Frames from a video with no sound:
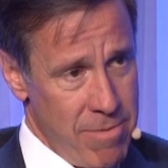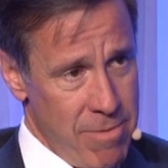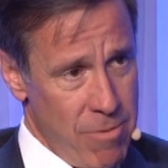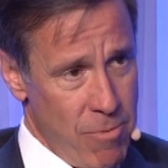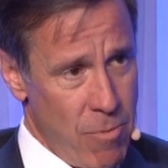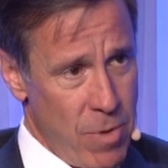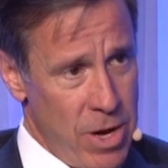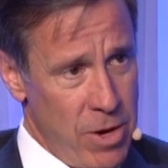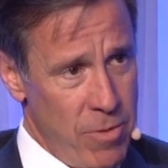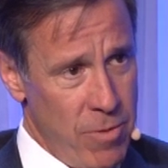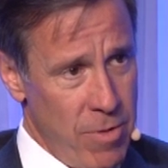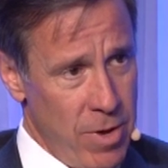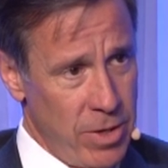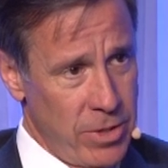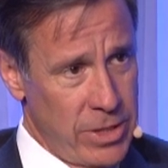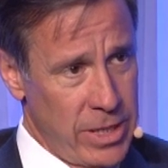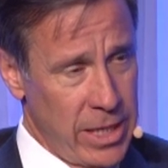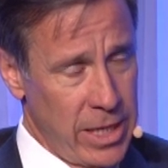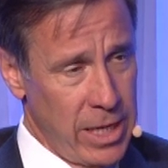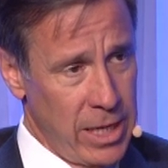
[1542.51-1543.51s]
one who
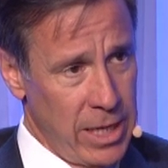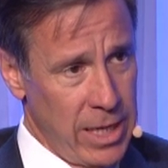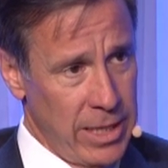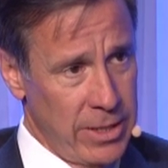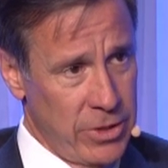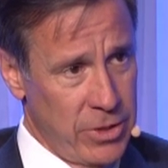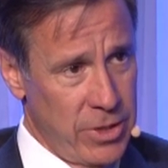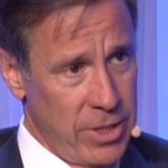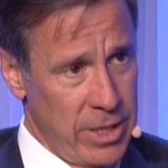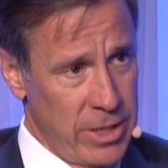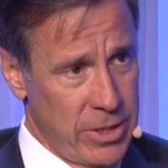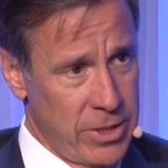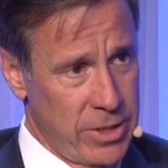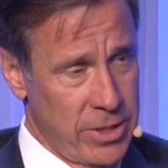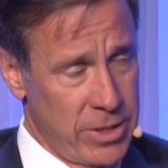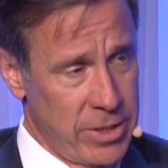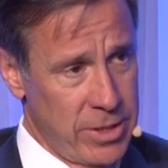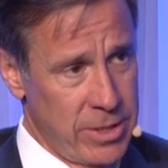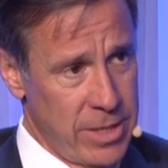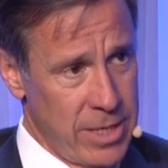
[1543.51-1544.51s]
articulates
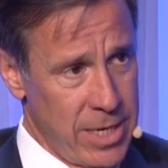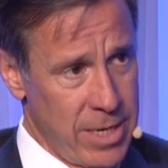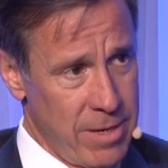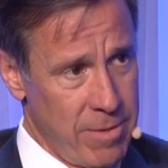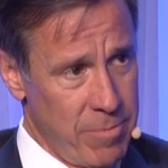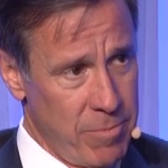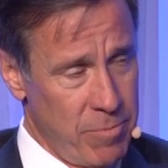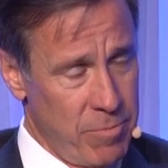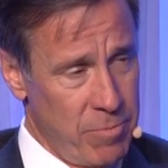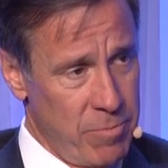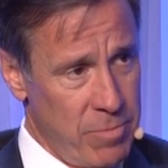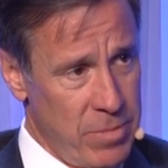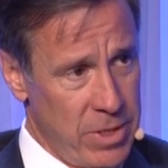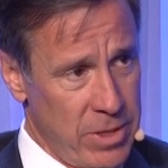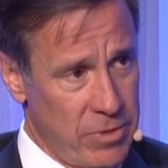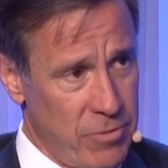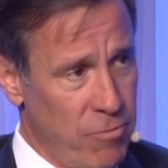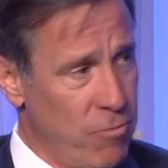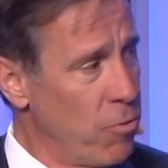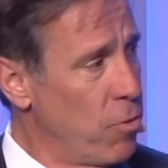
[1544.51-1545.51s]
this
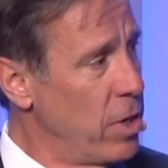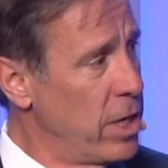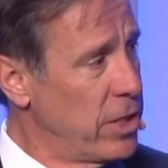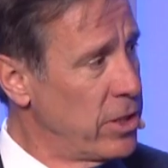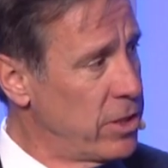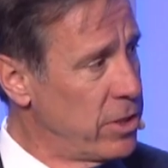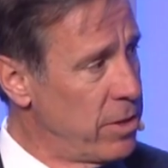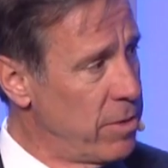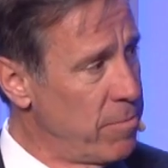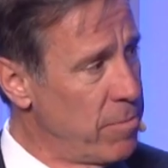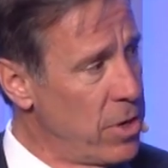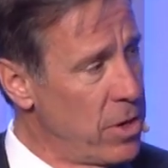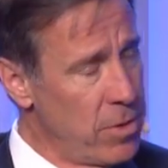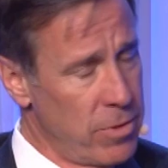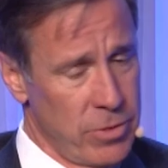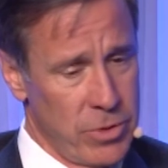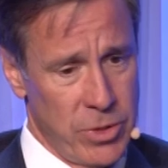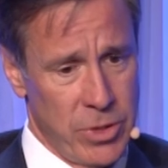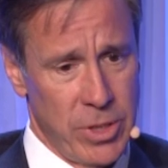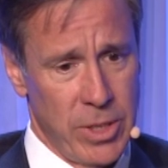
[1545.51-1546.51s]
voice the
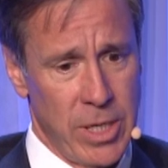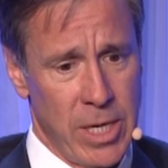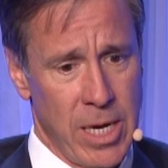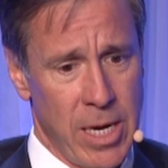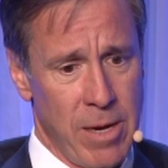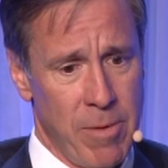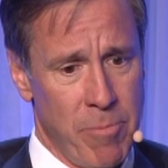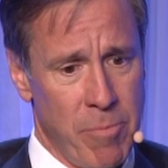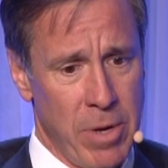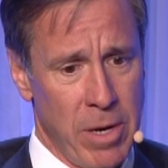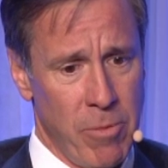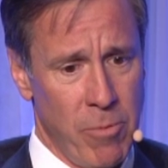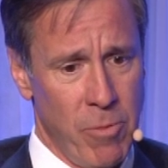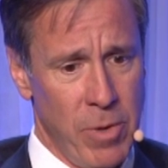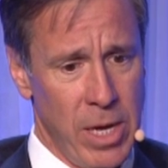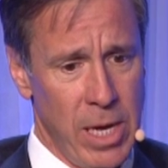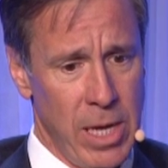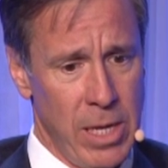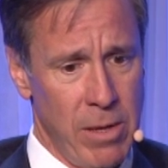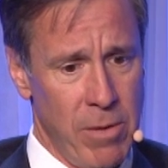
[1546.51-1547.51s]
most. But
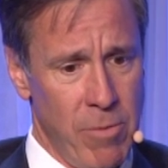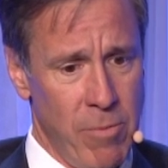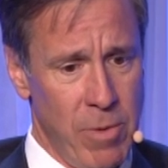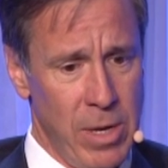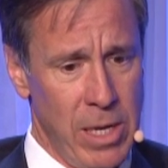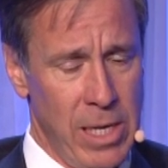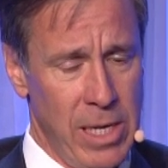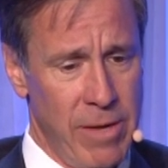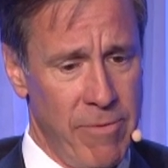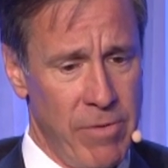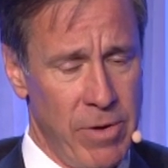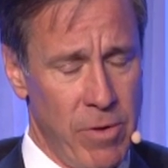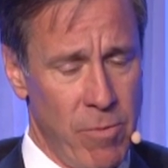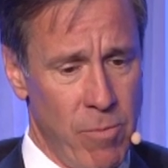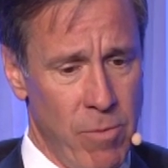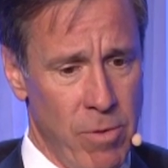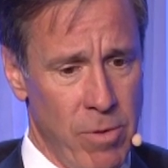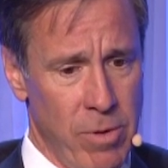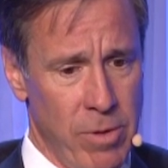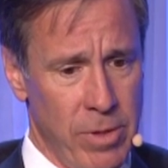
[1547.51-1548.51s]
we live in a
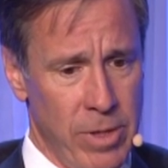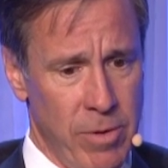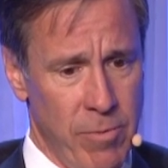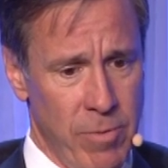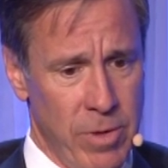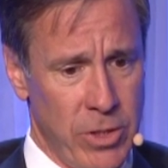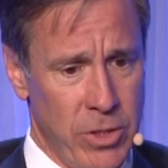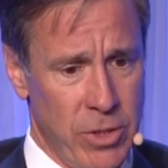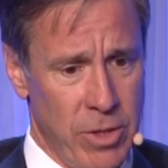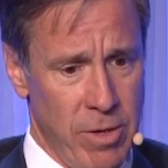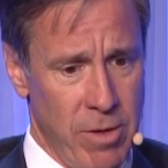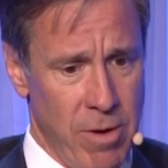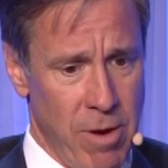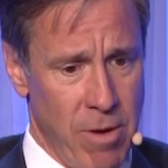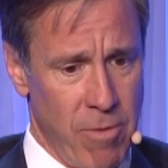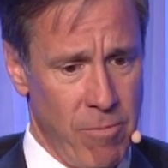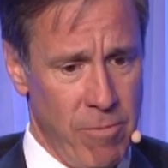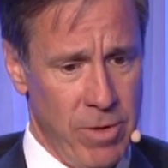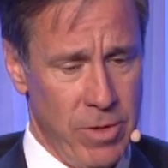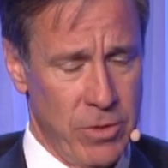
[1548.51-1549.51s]
world in which there are
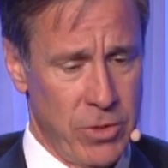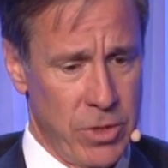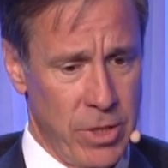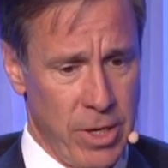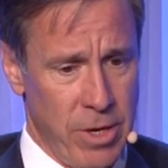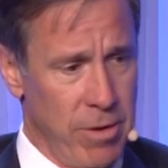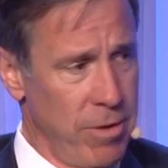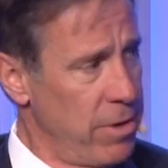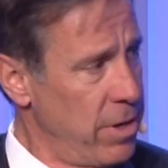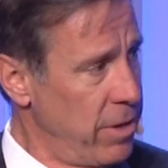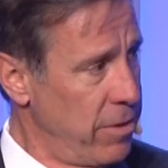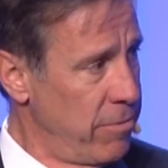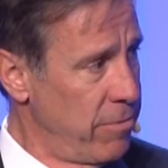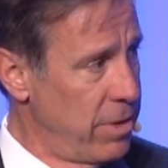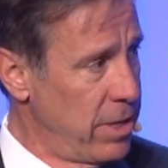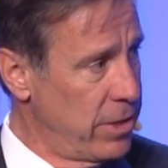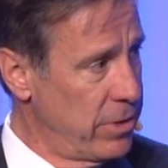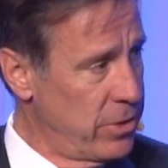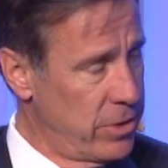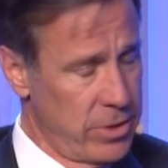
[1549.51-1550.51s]
real security
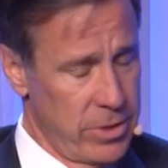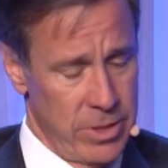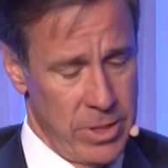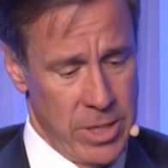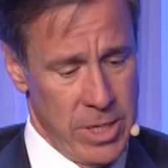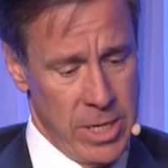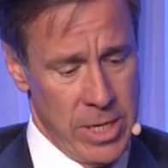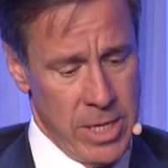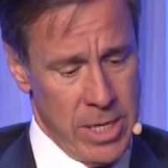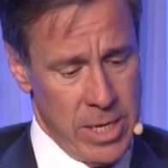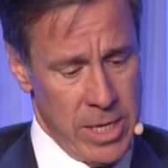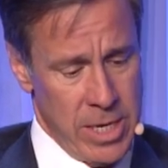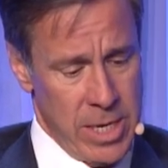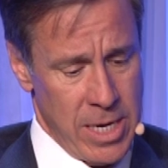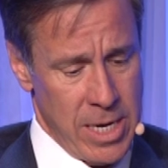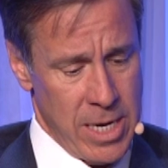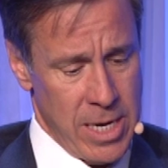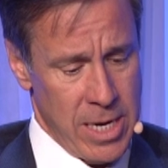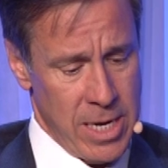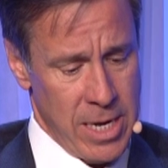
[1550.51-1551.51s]
threats.
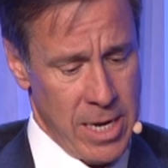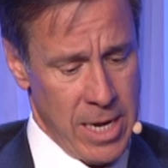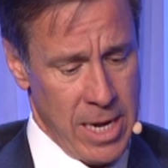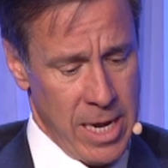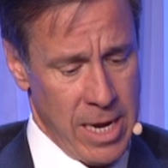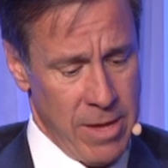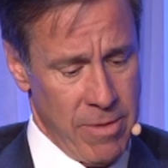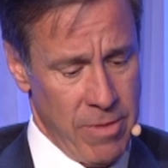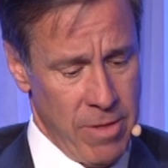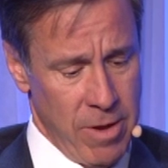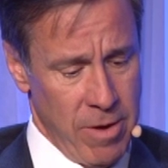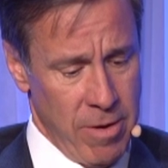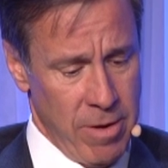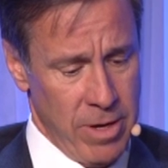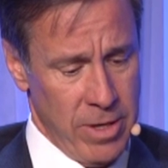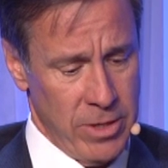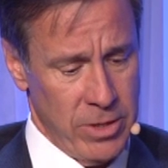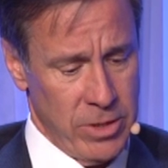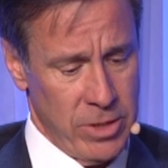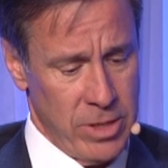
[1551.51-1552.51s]
And there
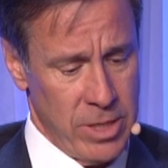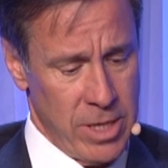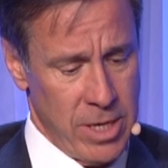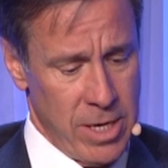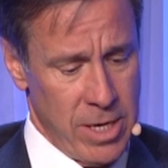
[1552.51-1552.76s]
is